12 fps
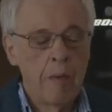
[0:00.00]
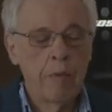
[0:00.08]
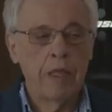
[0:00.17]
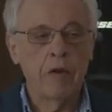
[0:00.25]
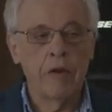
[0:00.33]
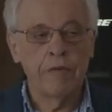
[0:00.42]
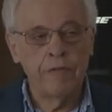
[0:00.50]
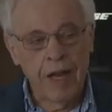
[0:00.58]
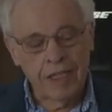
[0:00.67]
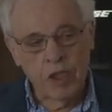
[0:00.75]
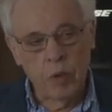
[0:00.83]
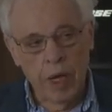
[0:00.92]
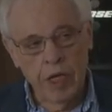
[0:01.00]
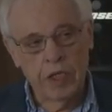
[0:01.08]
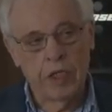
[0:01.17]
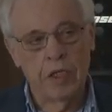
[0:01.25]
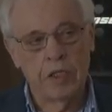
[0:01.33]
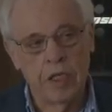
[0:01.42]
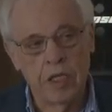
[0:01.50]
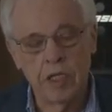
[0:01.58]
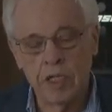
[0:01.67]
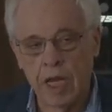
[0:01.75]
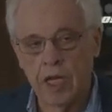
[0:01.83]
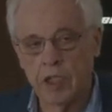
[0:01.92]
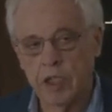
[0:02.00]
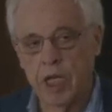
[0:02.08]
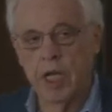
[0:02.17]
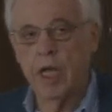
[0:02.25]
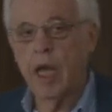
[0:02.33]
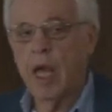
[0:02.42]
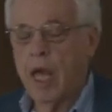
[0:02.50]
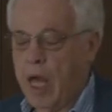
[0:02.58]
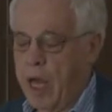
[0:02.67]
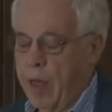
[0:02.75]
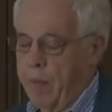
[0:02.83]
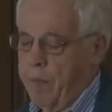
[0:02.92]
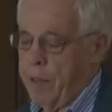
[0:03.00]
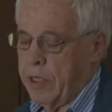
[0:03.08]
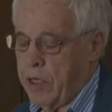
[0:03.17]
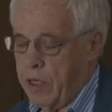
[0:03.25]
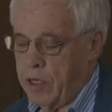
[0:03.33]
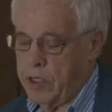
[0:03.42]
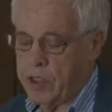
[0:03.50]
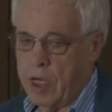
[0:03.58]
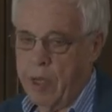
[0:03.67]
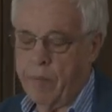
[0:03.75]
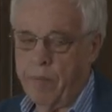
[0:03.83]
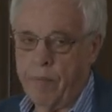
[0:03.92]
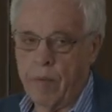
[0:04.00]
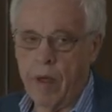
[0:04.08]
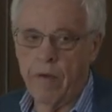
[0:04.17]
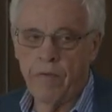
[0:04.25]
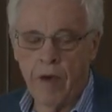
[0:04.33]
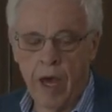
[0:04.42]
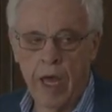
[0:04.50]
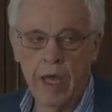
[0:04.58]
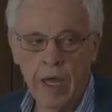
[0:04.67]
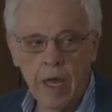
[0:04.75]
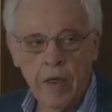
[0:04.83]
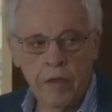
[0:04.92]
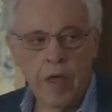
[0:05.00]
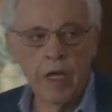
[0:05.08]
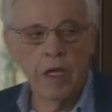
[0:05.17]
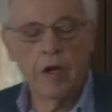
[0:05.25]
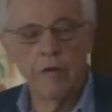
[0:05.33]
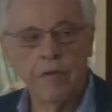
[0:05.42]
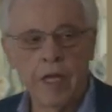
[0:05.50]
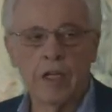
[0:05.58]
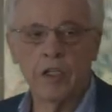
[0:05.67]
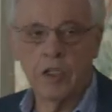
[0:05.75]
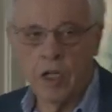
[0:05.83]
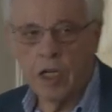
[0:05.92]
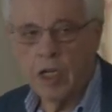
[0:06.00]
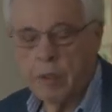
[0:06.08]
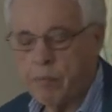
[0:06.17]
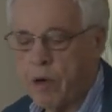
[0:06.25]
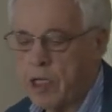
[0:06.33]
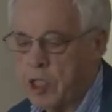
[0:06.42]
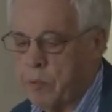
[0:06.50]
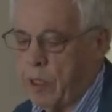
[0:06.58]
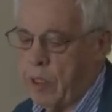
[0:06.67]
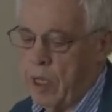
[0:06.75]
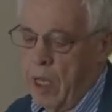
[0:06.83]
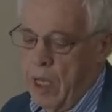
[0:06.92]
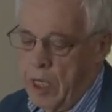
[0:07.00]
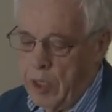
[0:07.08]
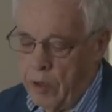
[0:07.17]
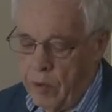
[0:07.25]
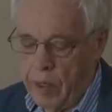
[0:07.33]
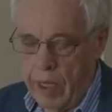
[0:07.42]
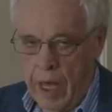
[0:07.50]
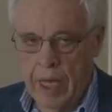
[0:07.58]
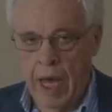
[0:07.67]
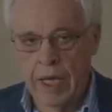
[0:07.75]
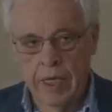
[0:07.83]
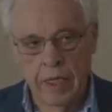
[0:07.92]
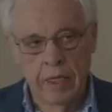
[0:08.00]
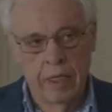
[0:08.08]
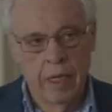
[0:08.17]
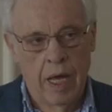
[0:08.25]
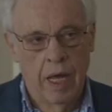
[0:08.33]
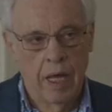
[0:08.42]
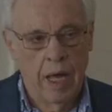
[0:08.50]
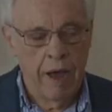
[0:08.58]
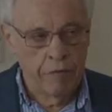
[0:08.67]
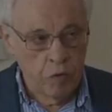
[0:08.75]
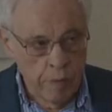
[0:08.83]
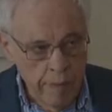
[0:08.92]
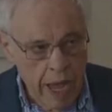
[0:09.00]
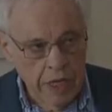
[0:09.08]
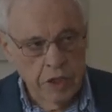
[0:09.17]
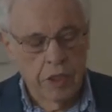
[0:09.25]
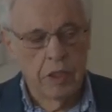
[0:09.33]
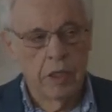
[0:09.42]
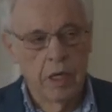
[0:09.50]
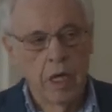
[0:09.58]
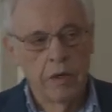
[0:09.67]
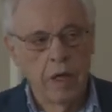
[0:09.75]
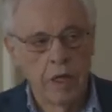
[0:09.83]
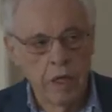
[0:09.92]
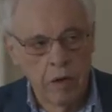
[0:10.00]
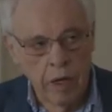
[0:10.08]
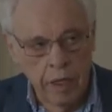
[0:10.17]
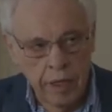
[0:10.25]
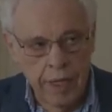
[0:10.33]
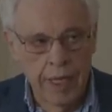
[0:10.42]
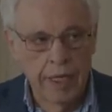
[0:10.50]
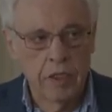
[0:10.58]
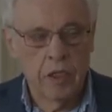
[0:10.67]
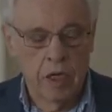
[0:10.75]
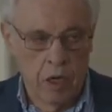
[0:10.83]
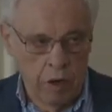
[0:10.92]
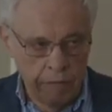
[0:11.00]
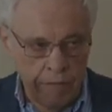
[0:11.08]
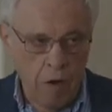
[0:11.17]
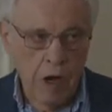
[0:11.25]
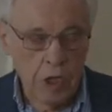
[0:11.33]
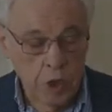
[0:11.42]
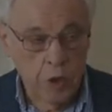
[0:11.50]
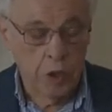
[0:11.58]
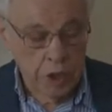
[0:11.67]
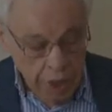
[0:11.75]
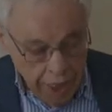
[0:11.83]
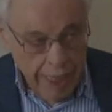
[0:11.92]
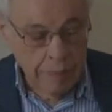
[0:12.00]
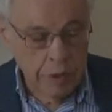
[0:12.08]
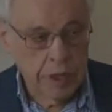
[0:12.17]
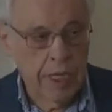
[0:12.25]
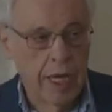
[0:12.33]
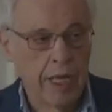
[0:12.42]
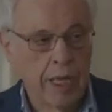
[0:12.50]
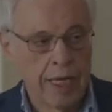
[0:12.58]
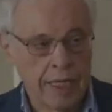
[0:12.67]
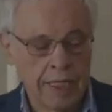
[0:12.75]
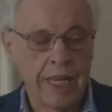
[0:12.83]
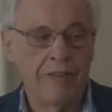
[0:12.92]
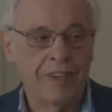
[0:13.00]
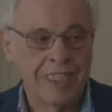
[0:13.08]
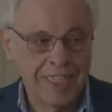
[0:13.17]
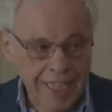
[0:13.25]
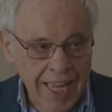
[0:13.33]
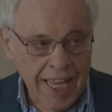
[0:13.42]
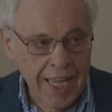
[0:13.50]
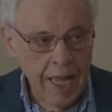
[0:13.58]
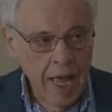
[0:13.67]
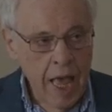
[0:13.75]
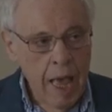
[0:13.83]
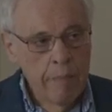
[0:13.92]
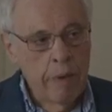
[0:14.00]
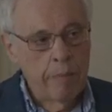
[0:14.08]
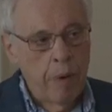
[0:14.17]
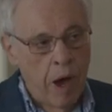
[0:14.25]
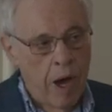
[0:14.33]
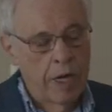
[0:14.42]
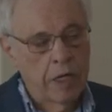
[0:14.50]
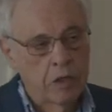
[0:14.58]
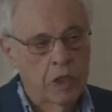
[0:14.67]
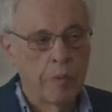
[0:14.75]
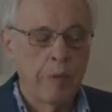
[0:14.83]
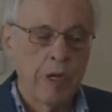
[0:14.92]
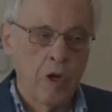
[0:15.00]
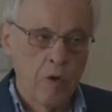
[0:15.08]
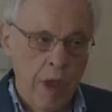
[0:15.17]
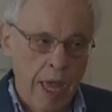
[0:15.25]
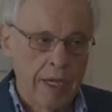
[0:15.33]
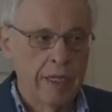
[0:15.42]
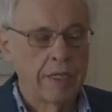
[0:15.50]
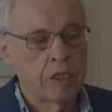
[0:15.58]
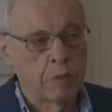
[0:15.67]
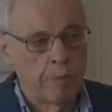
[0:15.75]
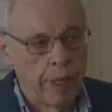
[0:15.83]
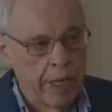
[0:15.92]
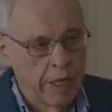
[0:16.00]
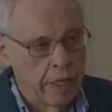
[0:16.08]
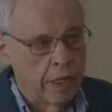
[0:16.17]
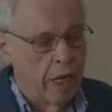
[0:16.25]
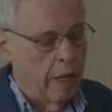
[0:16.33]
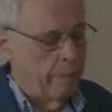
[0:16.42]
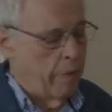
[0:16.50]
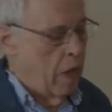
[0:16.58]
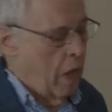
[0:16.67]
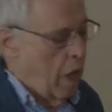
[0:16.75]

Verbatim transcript: but there are fluctuations in this energy um, because um, if I think of the uncertainty principle, you know, I, I, can, I have to imagine that there are things that on a very short time scale I can never see, but particles can be created and disappeared um,